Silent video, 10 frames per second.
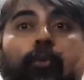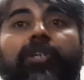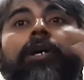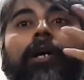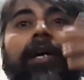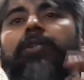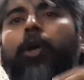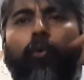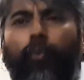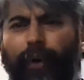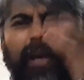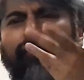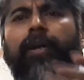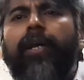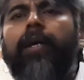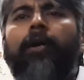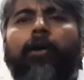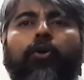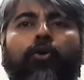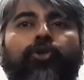which is very, very
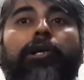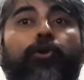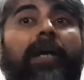crucial to